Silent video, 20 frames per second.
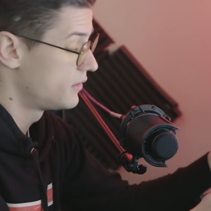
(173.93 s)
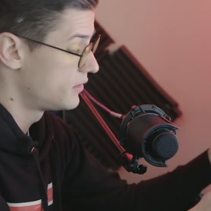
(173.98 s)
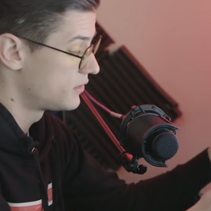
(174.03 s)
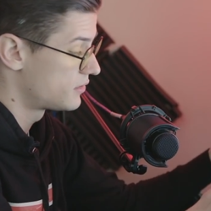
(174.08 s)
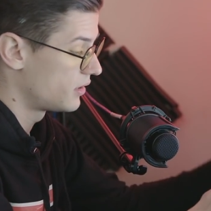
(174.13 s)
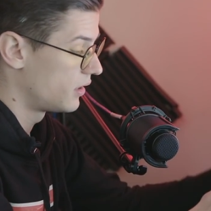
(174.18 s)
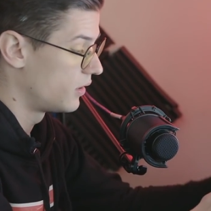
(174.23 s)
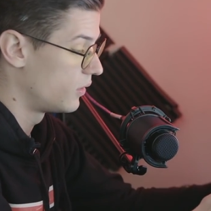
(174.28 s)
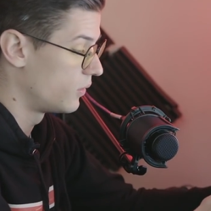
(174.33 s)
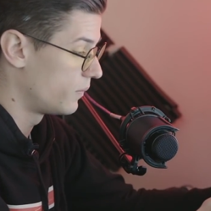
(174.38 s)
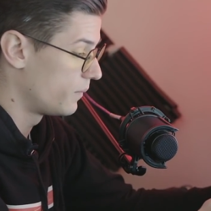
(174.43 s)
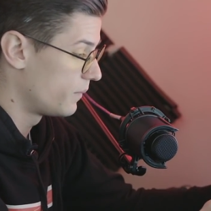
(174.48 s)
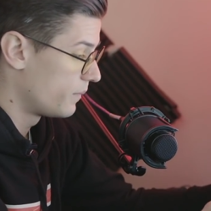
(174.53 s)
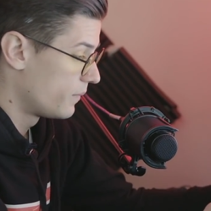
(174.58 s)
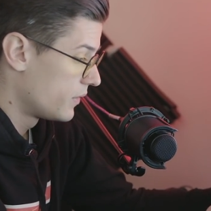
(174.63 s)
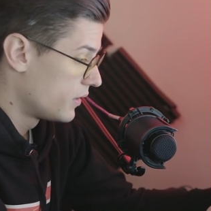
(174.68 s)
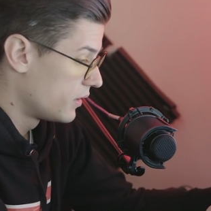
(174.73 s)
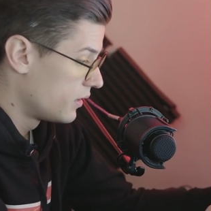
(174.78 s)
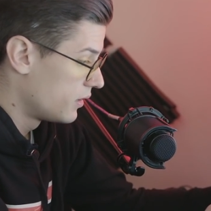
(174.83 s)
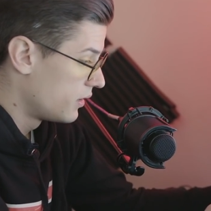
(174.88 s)
So
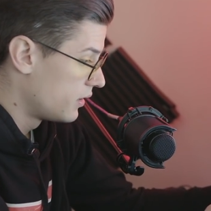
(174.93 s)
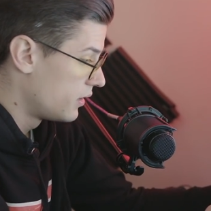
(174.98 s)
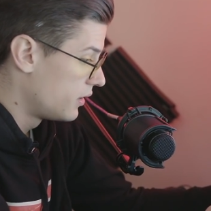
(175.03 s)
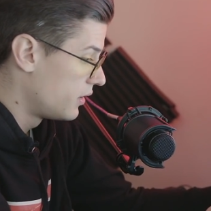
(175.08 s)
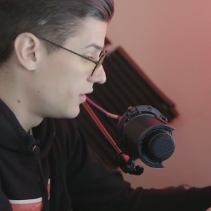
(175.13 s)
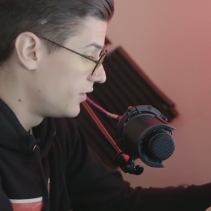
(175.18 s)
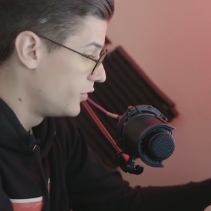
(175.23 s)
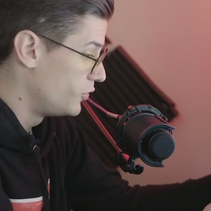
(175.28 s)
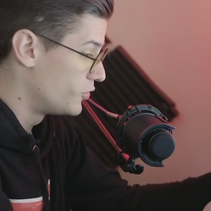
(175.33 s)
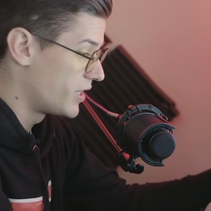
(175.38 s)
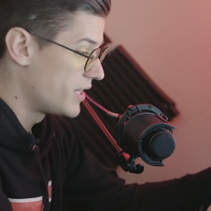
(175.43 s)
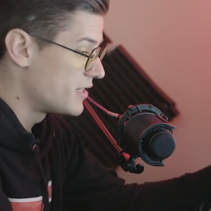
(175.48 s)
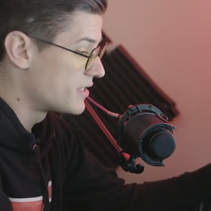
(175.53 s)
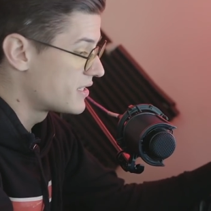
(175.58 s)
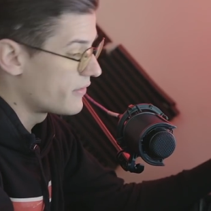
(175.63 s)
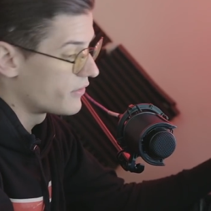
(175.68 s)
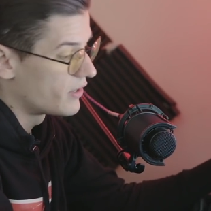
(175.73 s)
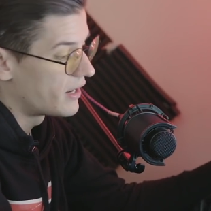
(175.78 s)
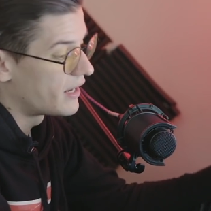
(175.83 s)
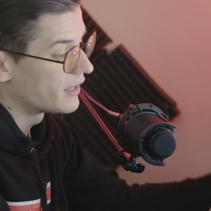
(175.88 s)
you change
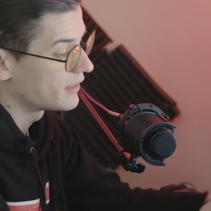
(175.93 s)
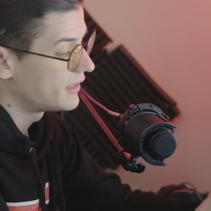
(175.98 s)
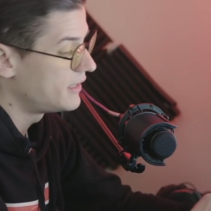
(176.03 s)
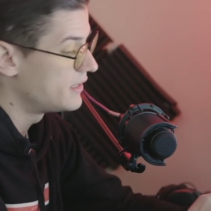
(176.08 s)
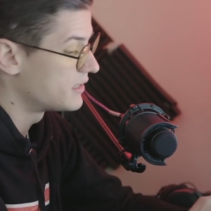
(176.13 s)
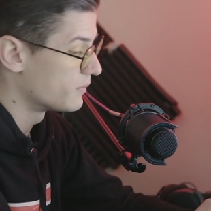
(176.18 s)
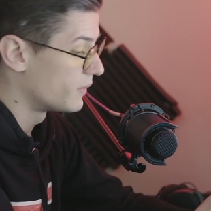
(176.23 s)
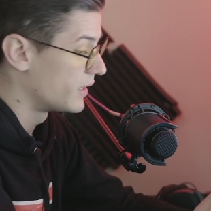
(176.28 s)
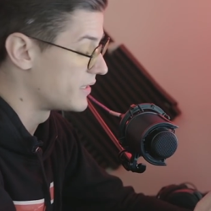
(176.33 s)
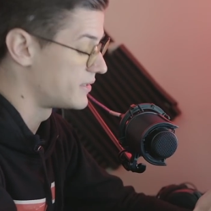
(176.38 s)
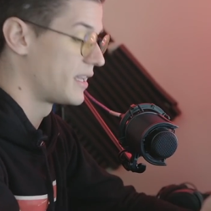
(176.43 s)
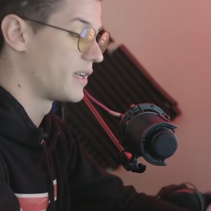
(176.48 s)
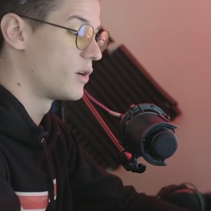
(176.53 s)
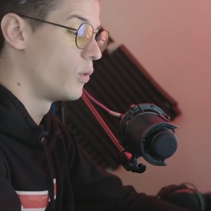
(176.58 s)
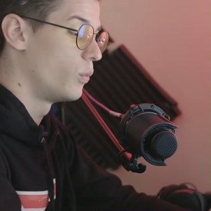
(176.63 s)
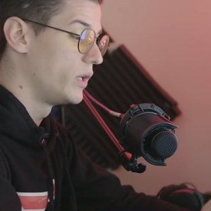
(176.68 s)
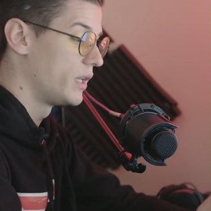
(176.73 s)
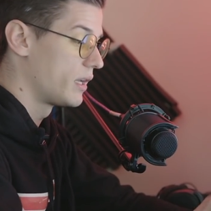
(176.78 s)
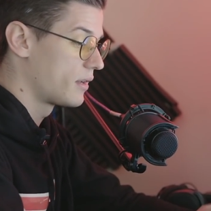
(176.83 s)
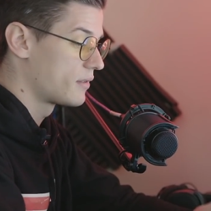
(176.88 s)
seven hotkeys, it might take a
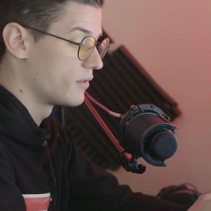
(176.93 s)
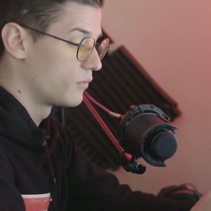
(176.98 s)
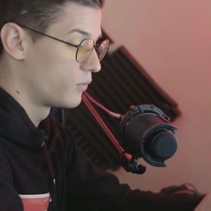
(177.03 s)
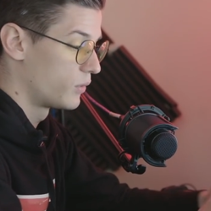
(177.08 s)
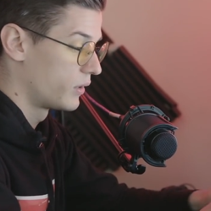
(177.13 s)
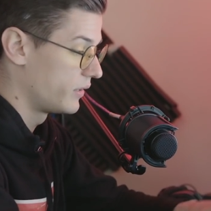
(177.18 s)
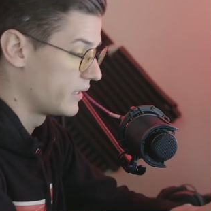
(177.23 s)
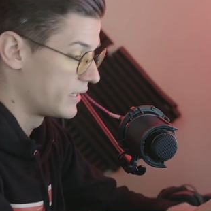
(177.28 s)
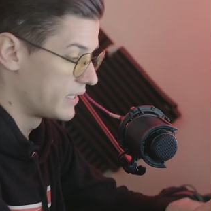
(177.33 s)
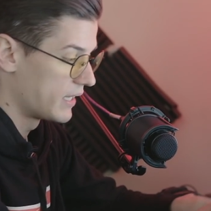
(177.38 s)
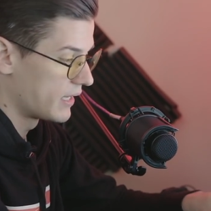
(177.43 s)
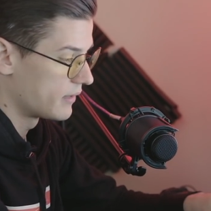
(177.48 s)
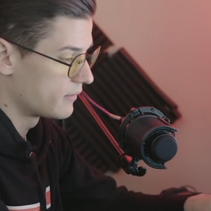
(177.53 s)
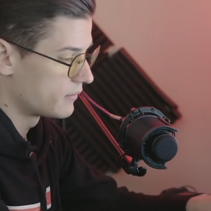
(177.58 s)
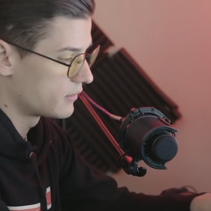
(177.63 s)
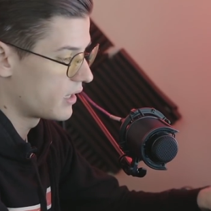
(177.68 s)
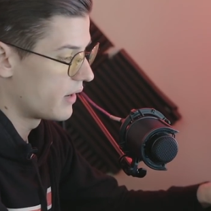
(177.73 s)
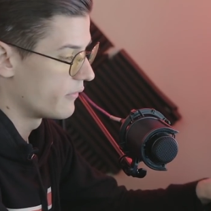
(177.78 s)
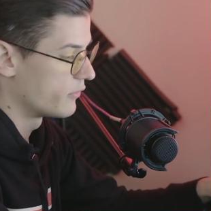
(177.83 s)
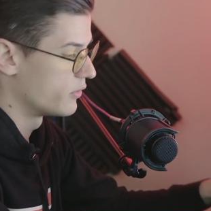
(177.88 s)
week to really
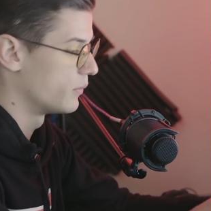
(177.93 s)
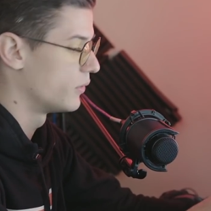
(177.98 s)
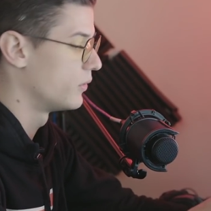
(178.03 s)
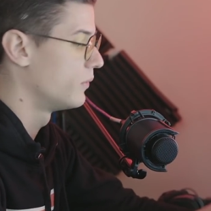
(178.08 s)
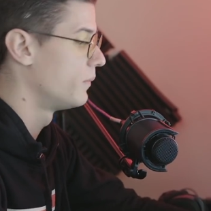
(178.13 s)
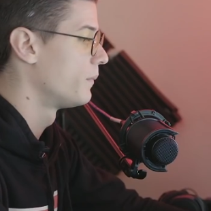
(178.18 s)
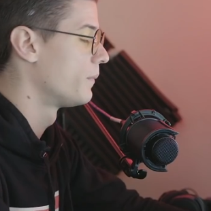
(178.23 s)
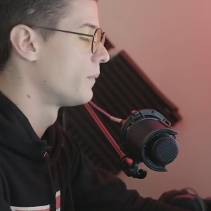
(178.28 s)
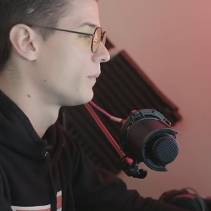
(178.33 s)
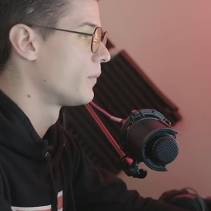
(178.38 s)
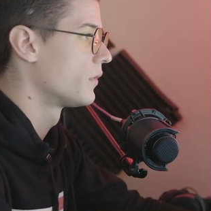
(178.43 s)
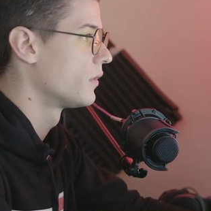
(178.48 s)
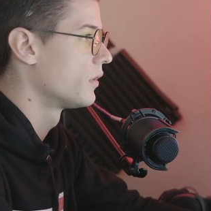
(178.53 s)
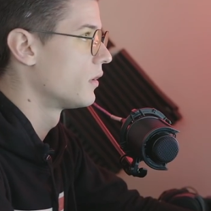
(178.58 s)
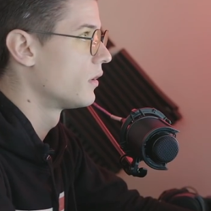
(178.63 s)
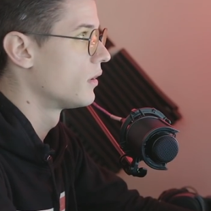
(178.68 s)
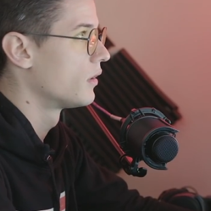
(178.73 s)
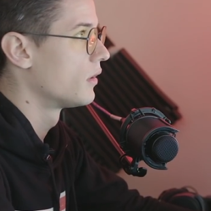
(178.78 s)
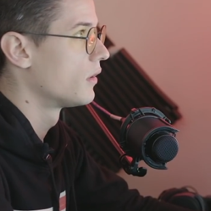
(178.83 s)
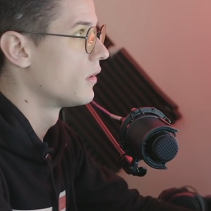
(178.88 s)
get comfortable
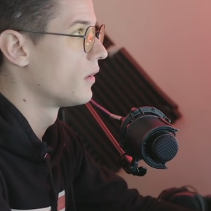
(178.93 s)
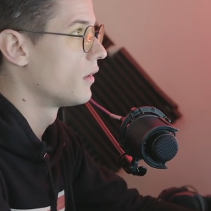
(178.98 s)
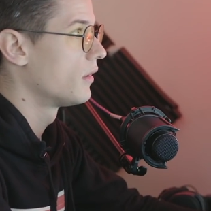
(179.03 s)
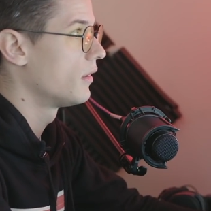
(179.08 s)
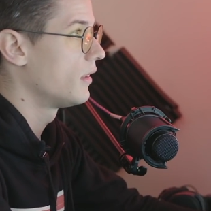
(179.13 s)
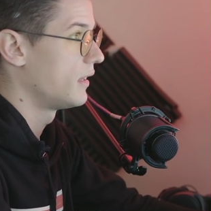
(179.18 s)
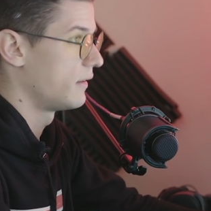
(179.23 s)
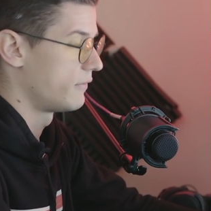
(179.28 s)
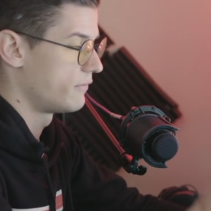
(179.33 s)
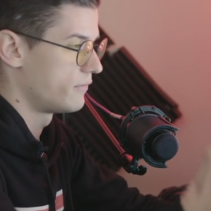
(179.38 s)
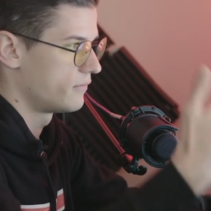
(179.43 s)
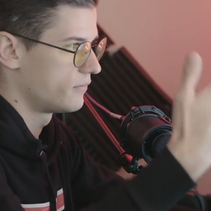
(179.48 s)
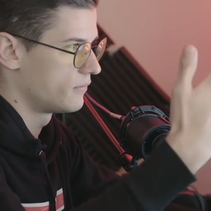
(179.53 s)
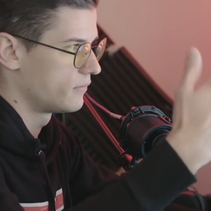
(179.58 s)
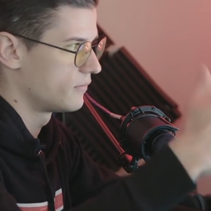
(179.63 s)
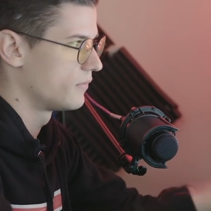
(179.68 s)
if